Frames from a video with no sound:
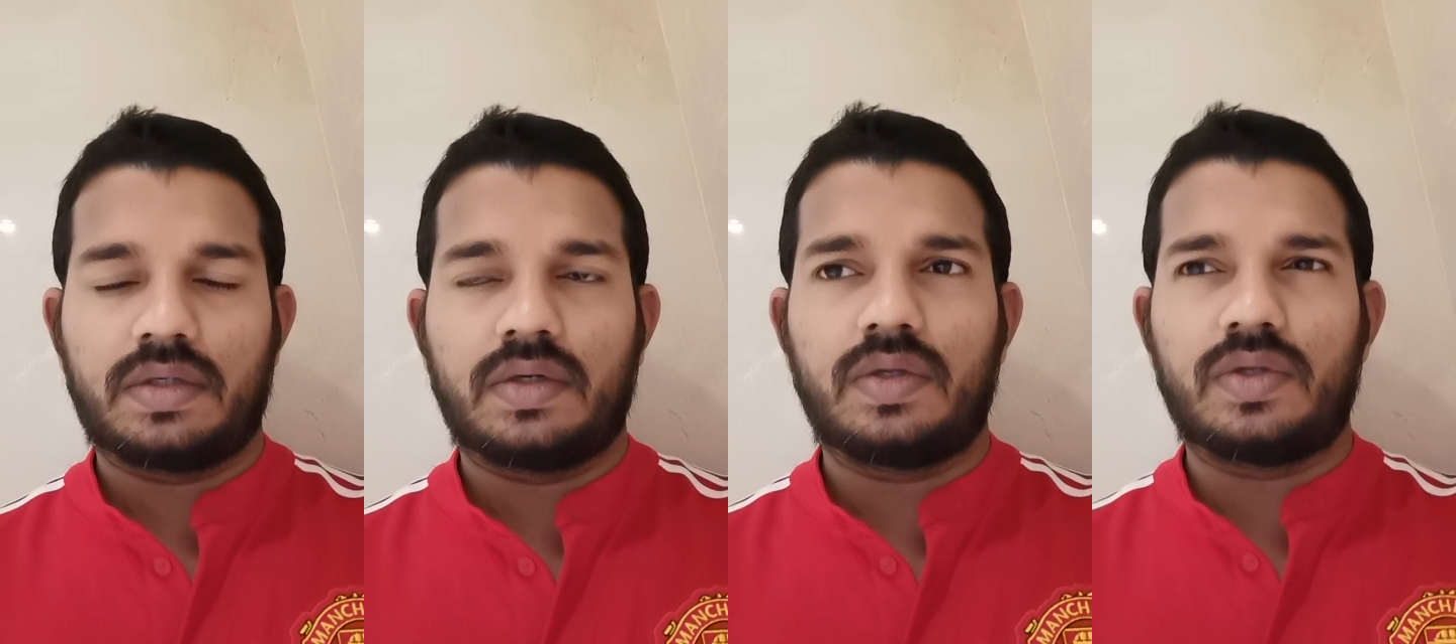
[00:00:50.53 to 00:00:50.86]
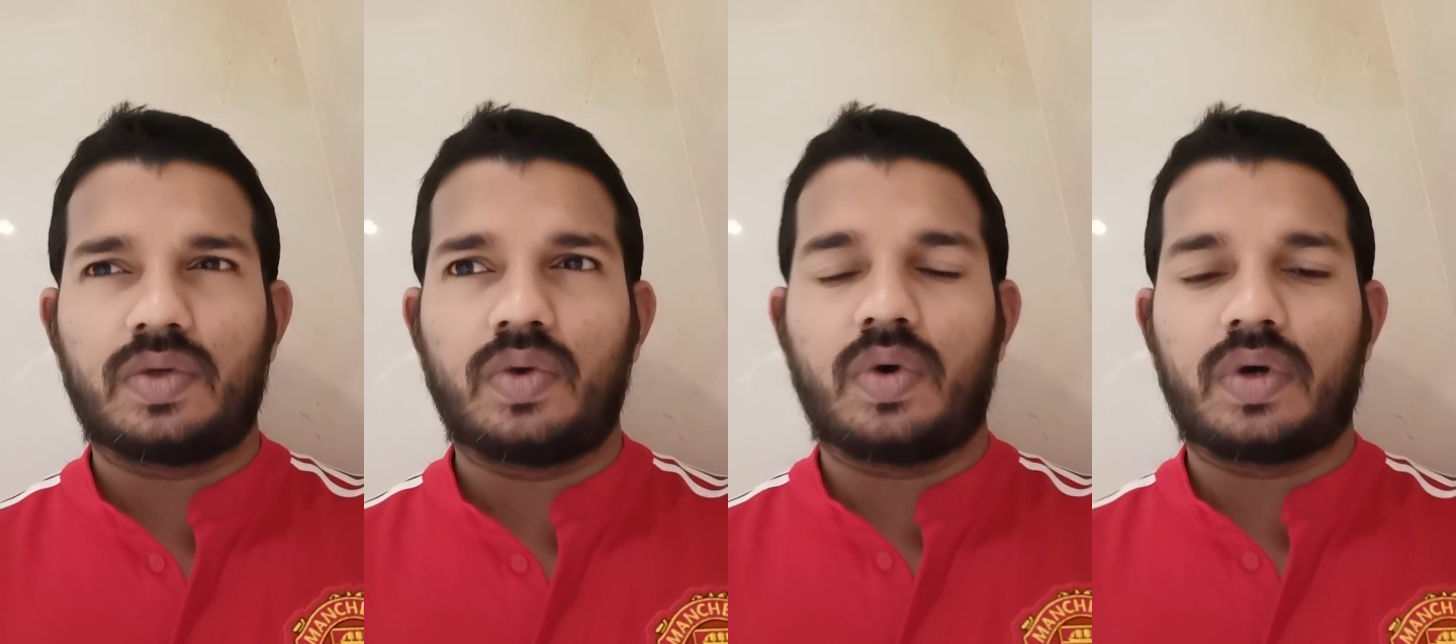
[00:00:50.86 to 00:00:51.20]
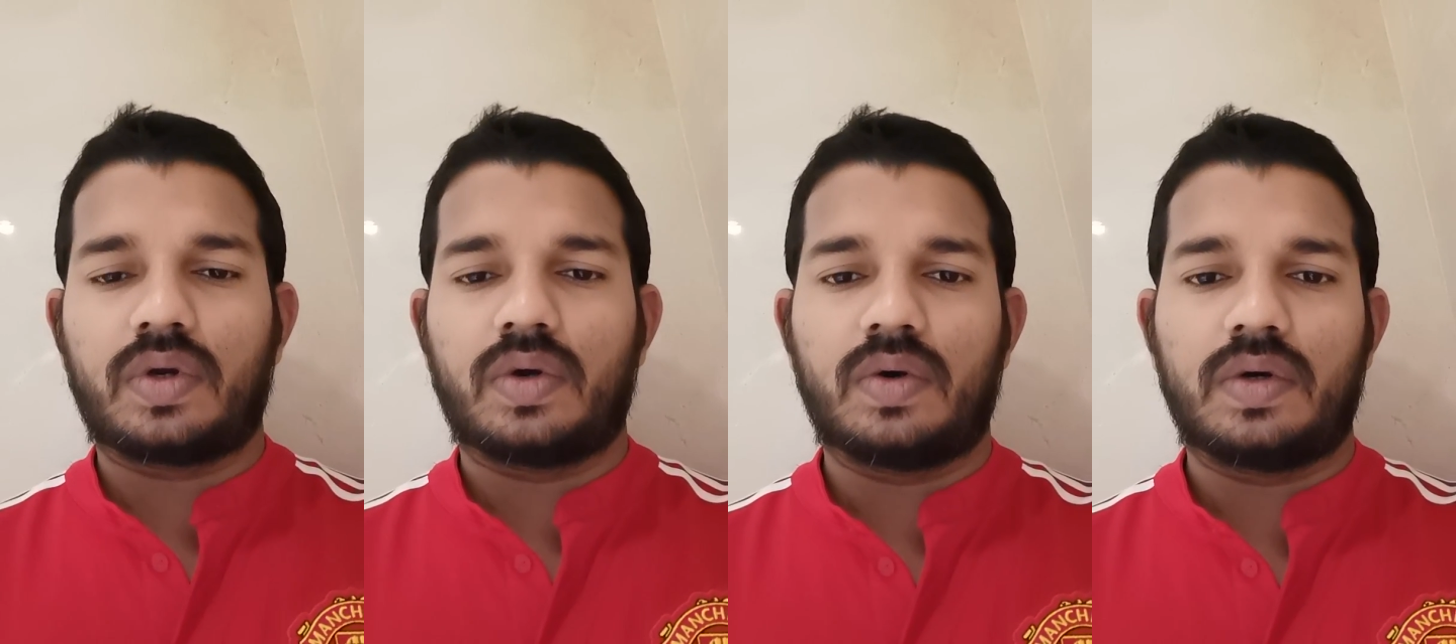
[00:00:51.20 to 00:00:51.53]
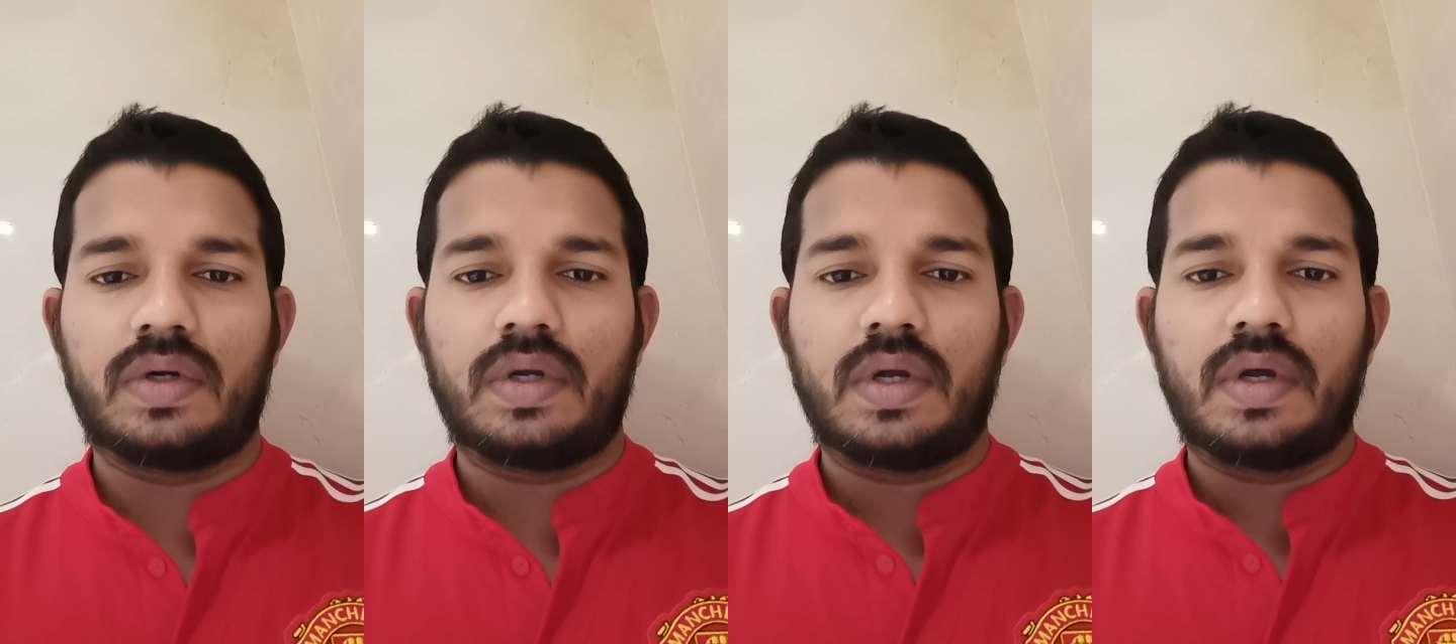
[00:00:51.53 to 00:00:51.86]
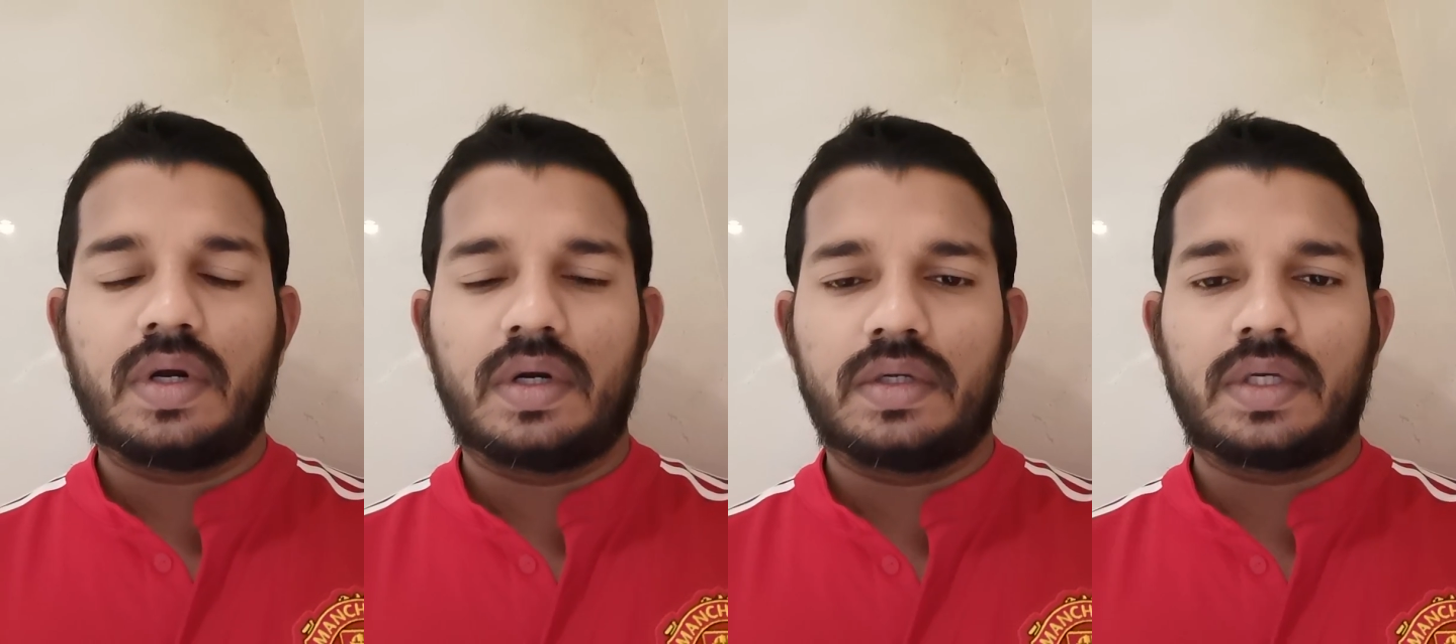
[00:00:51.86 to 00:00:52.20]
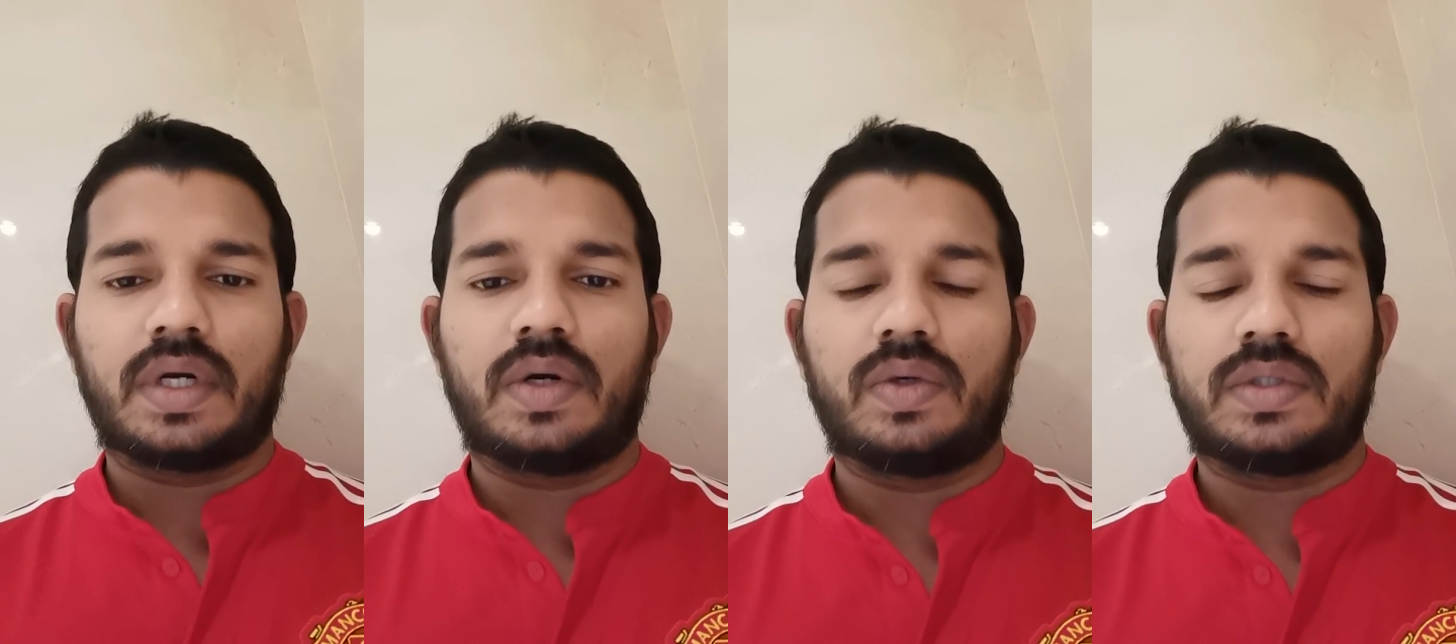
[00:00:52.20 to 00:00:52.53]
With this QR code, the
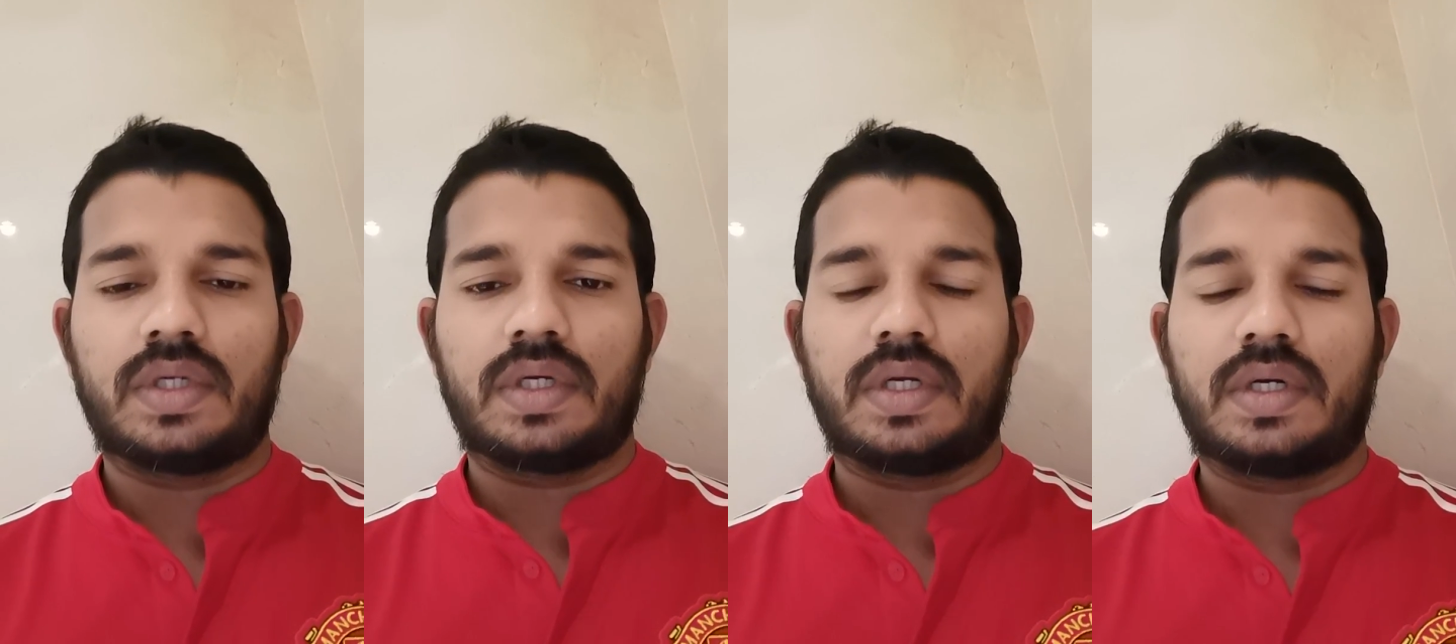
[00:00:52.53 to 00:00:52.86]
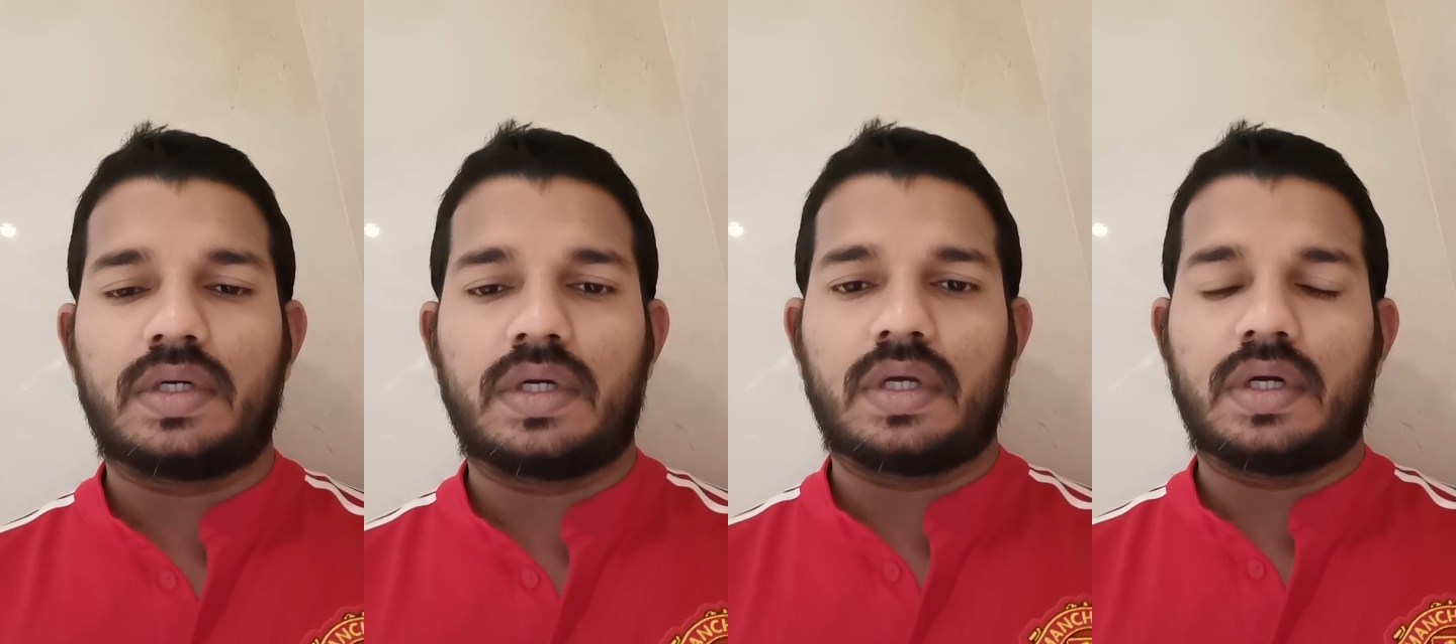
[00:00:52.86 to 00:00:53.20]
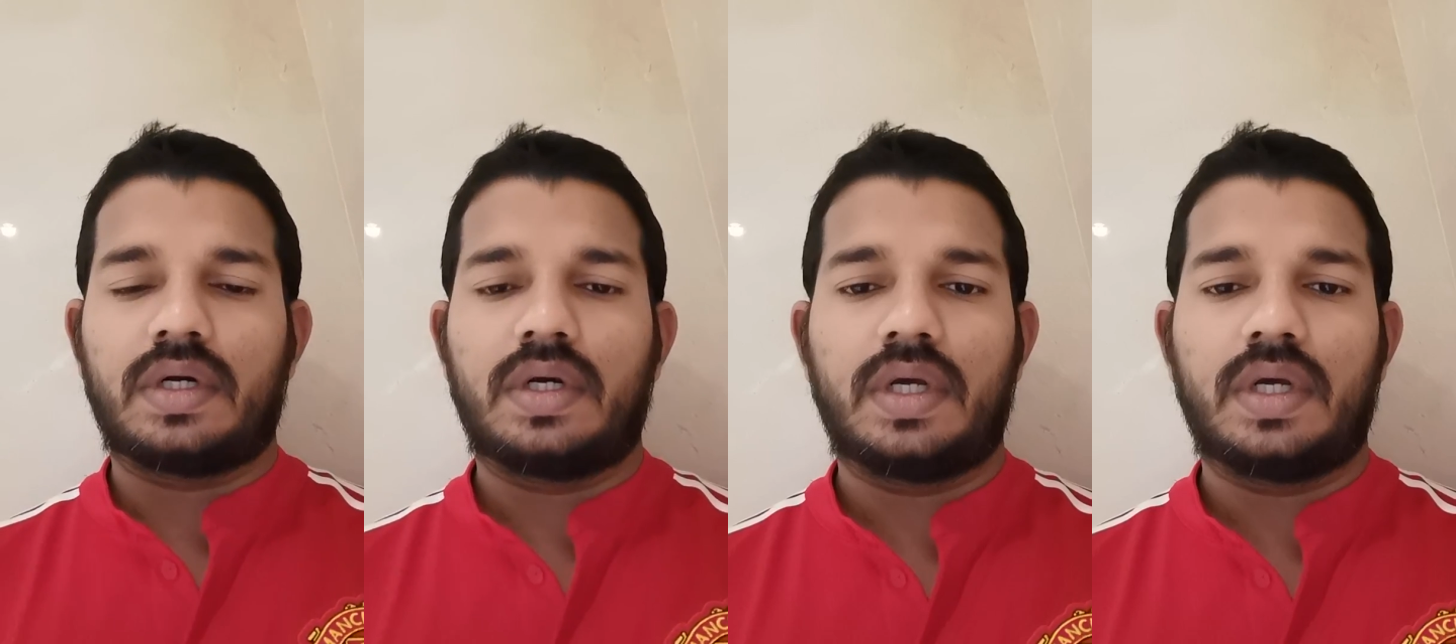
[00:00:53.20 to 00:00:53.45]
second dose taken